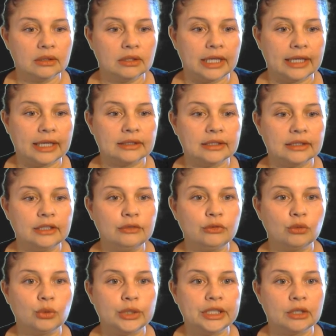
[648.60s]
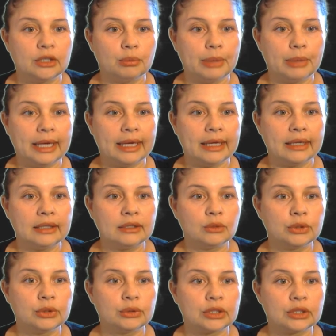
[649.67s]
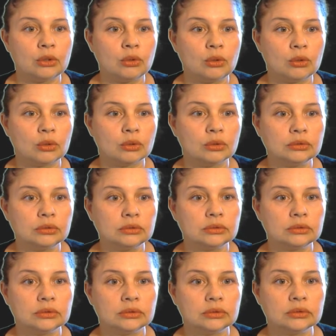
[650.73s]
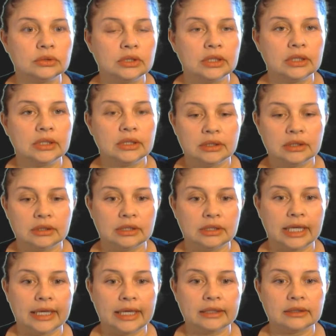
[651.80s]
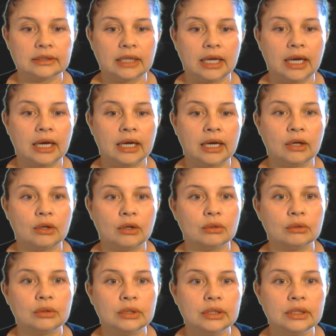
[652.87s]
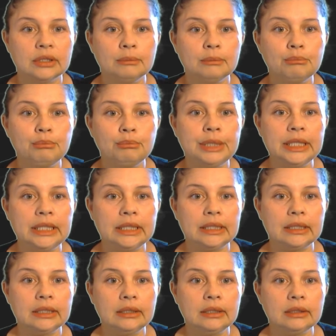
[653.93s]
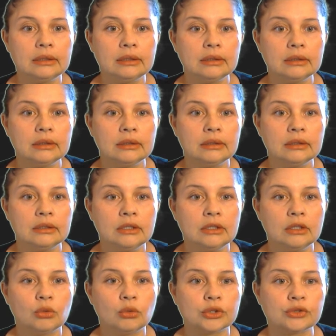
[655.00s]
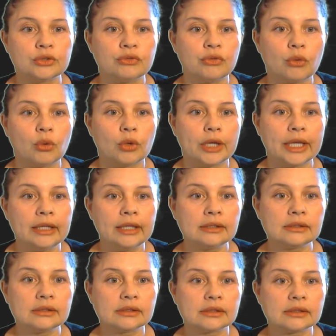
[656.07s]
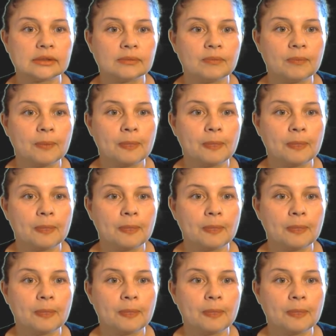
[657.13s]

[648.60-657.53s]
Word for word: that if we go back, we recall that our p was four x